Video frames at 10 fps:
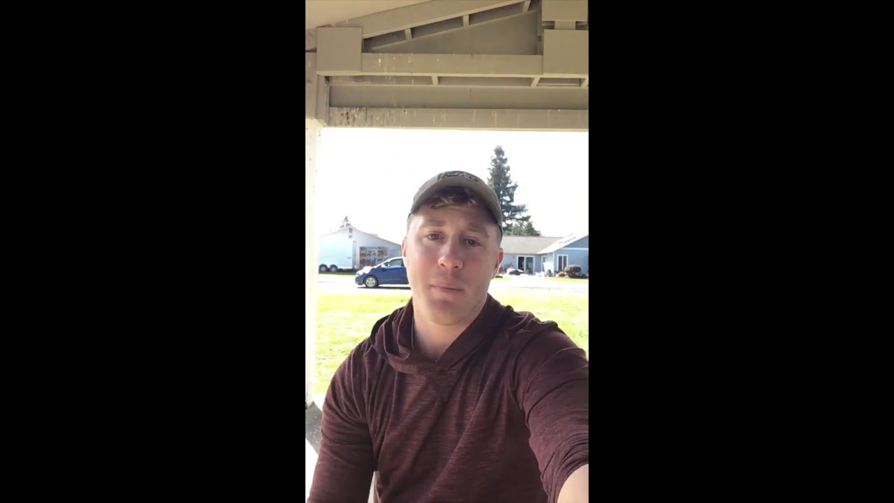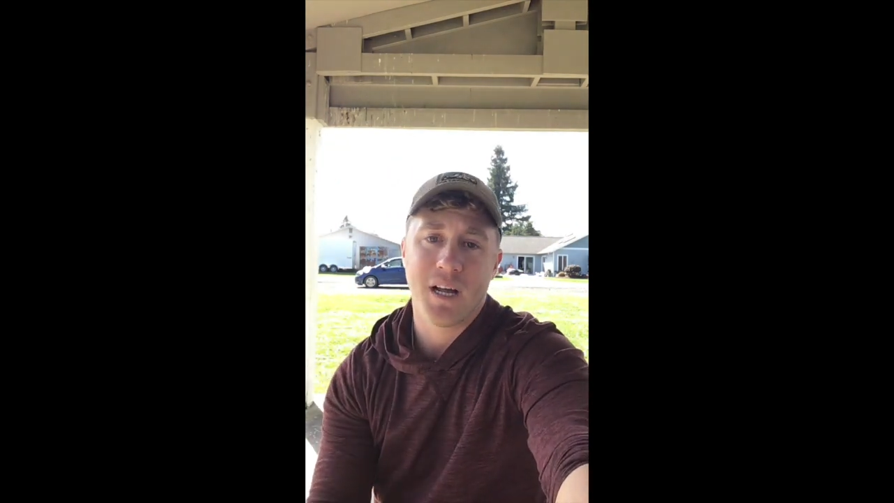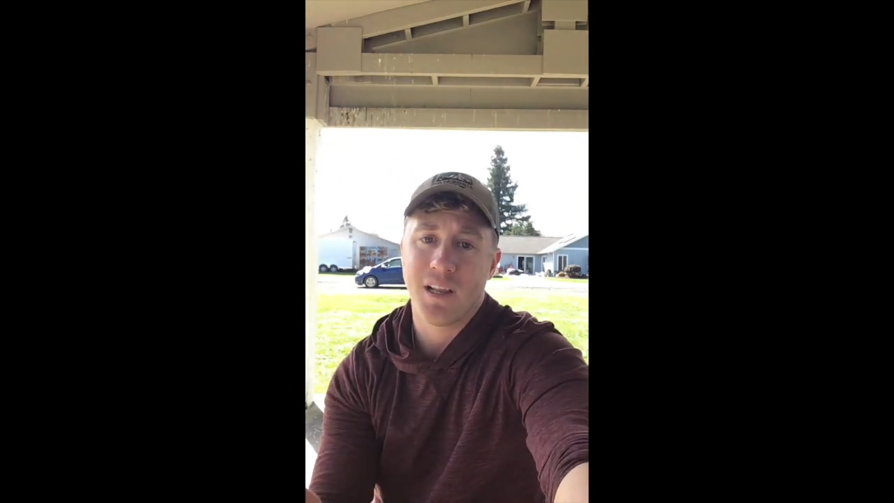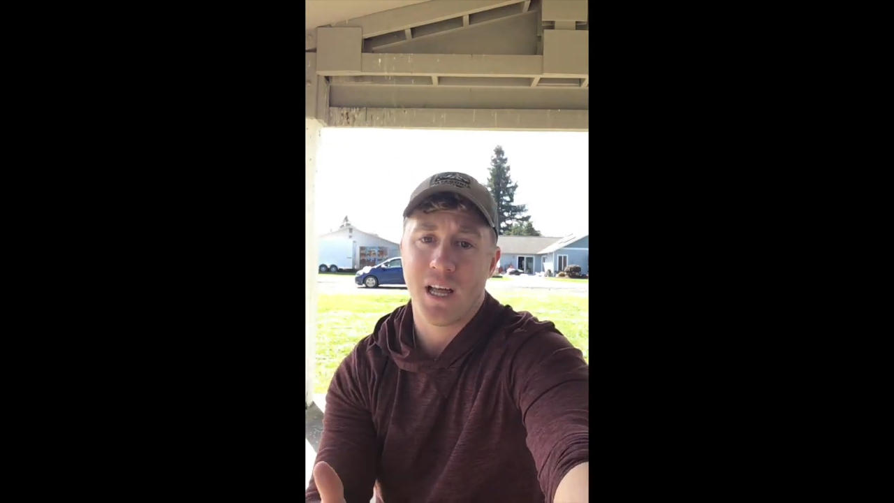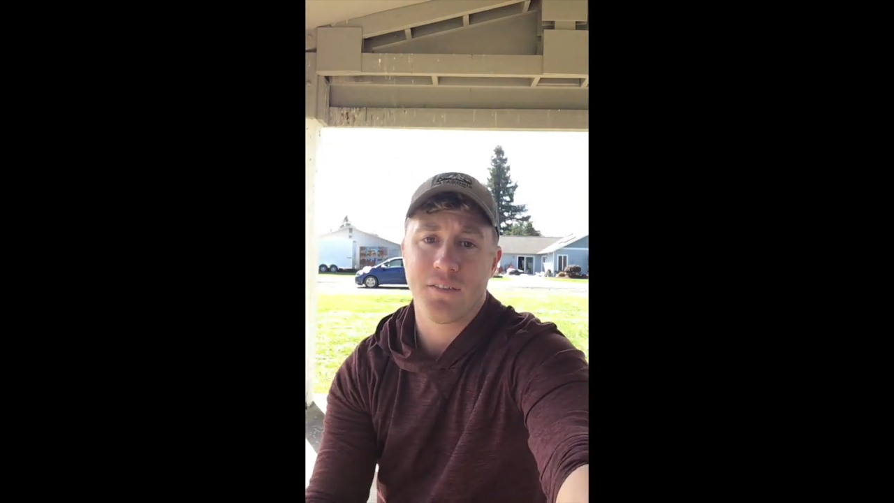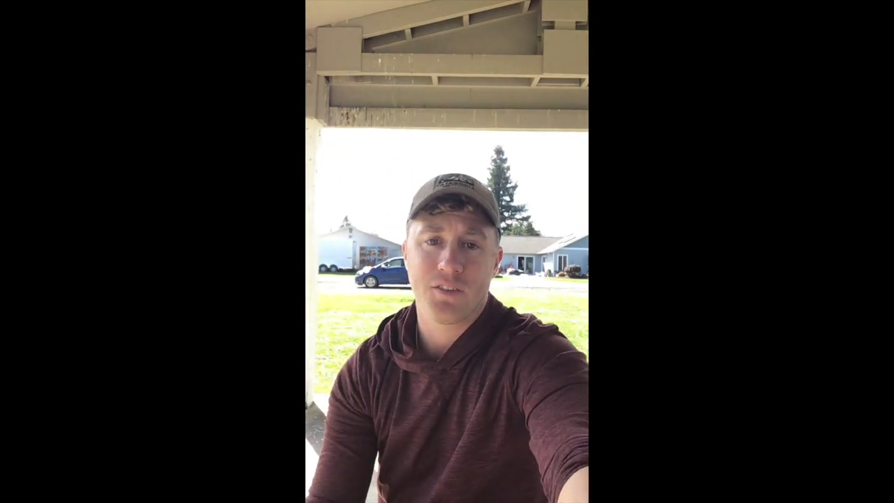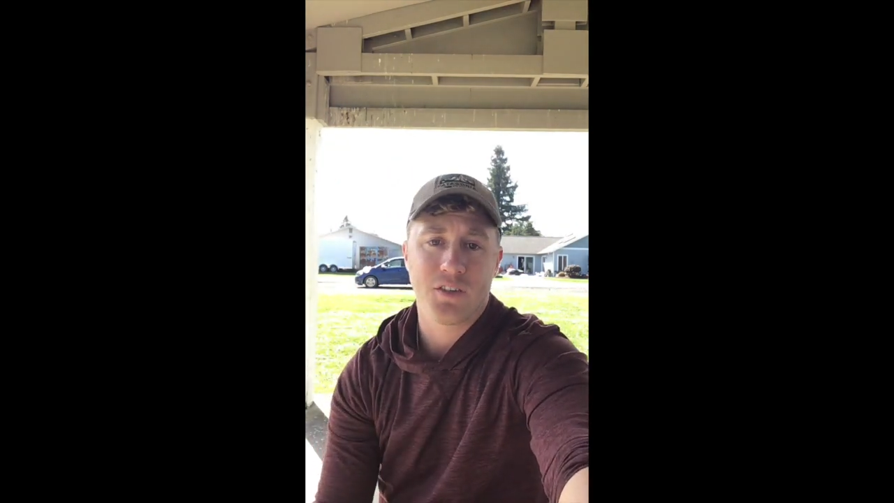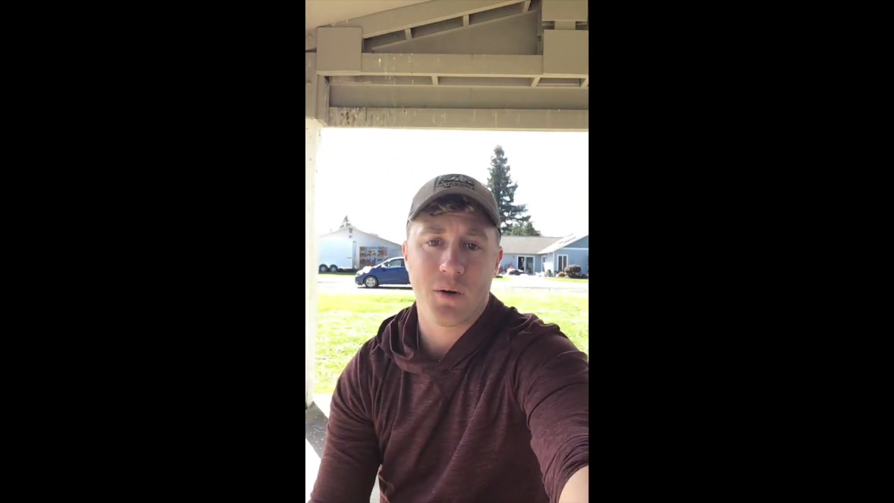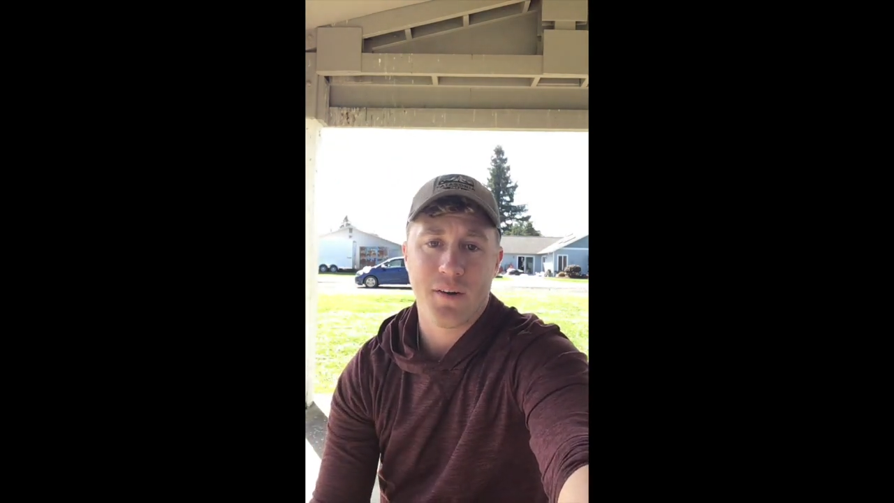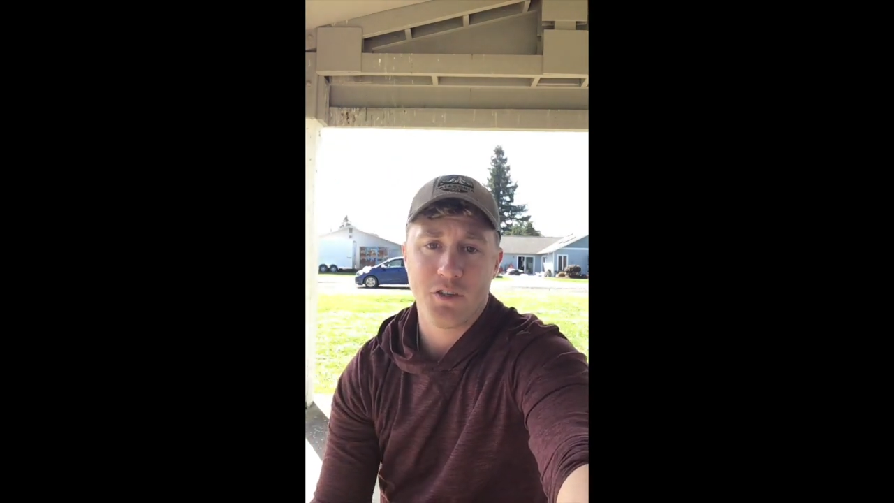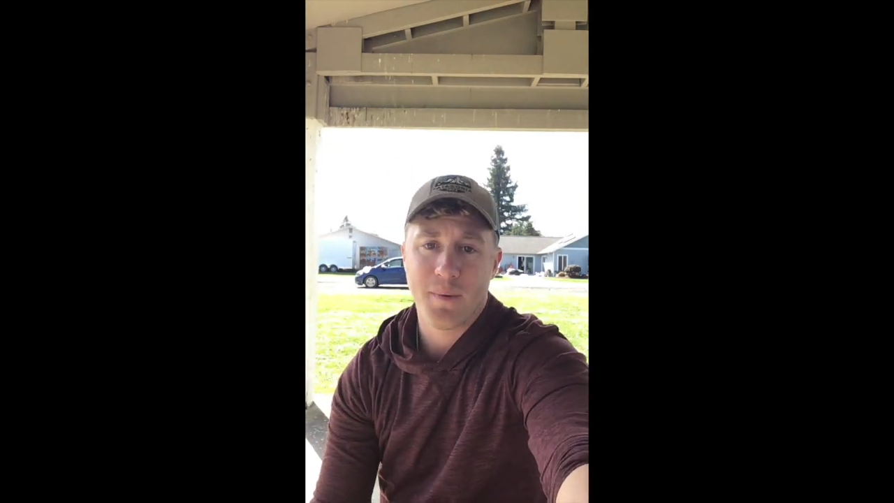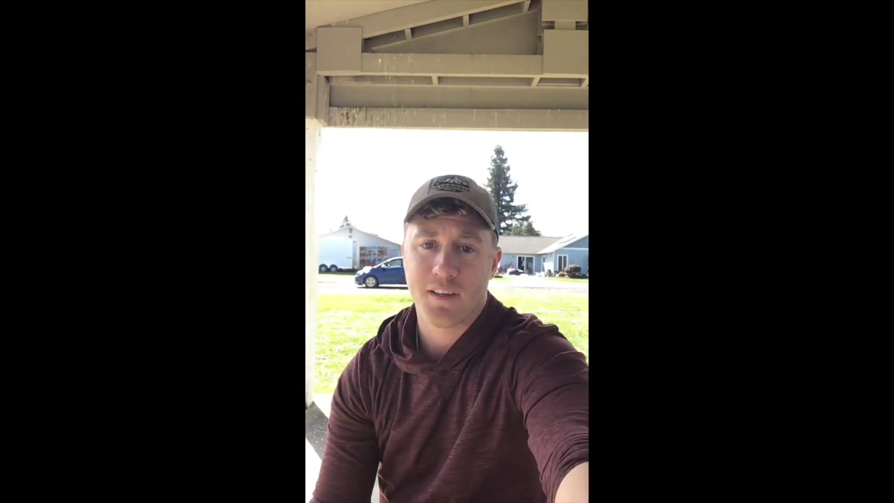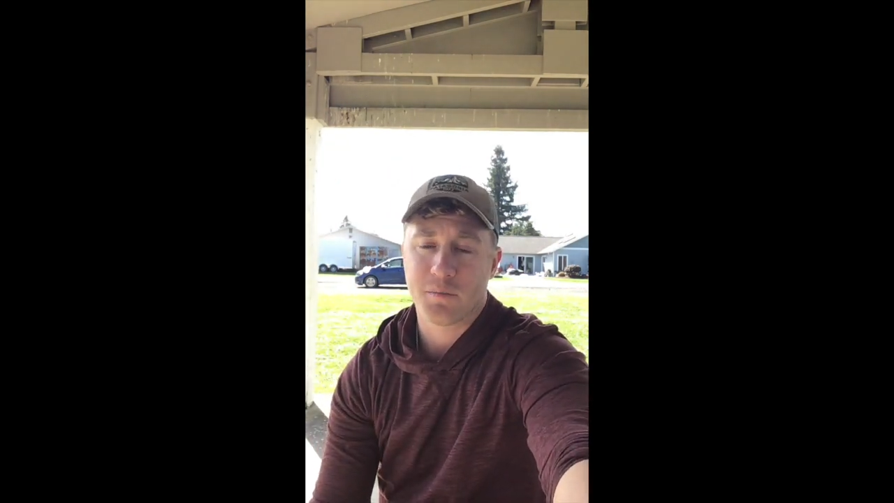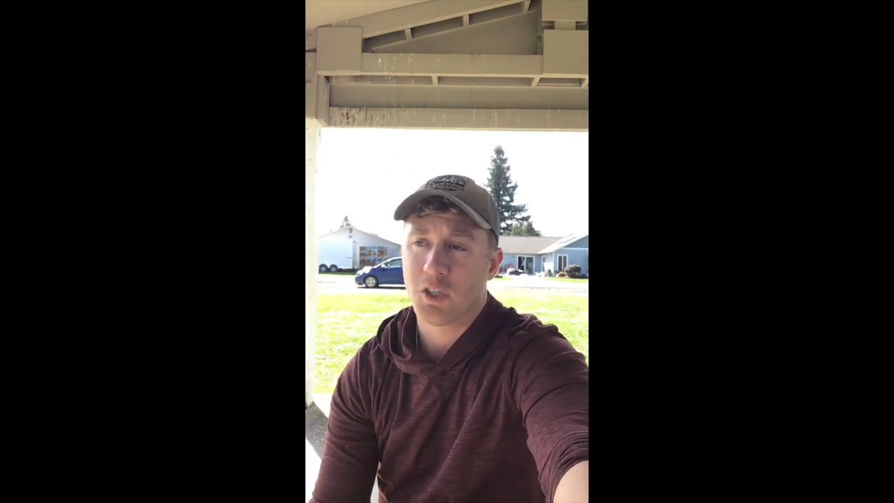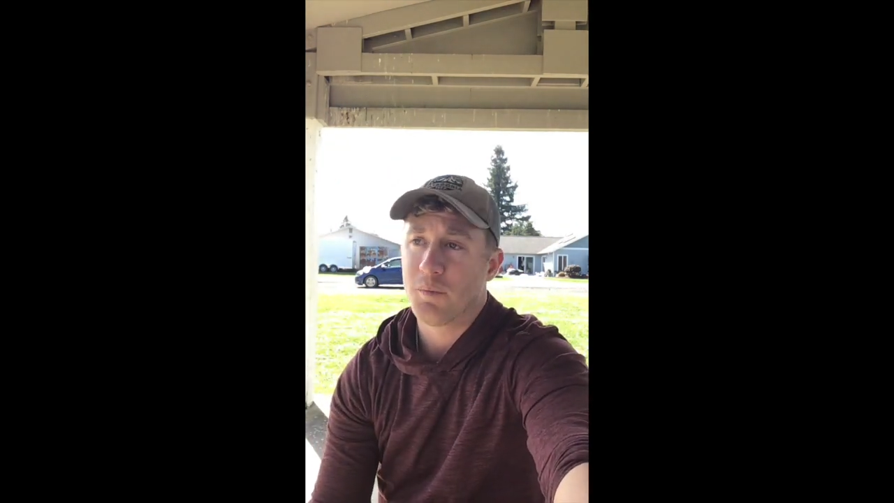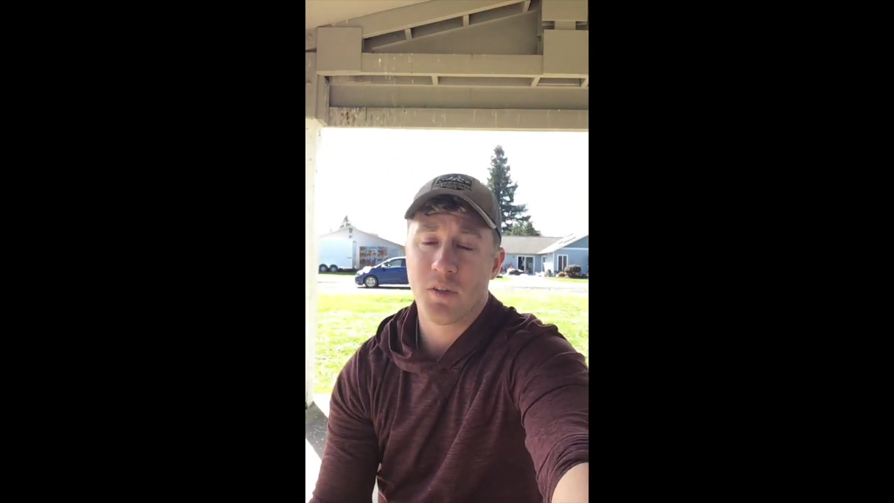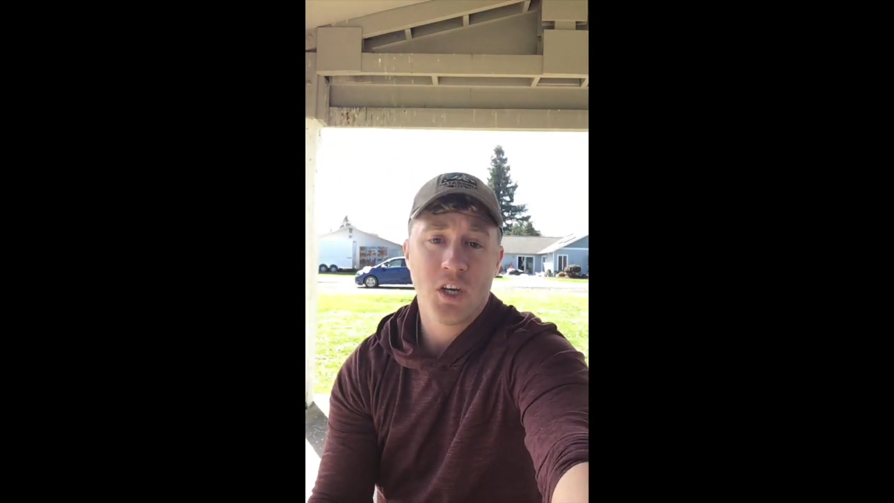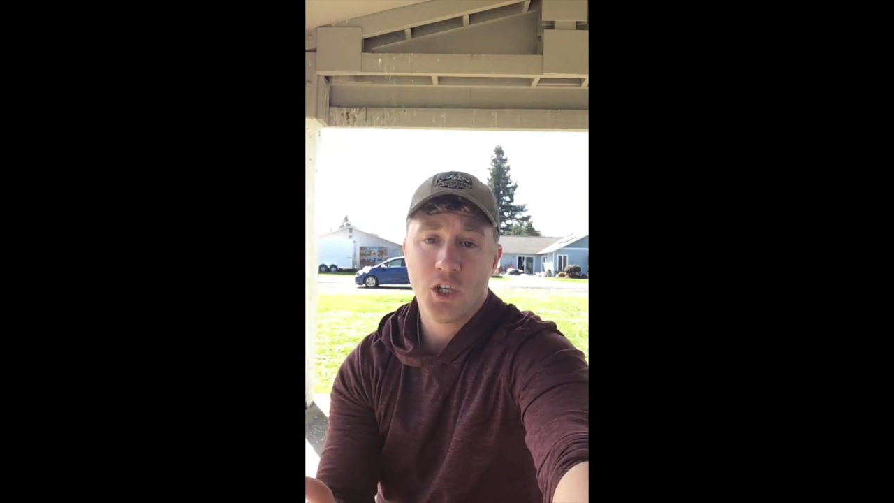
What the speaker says: but a lot of us don't have two basketball hoops.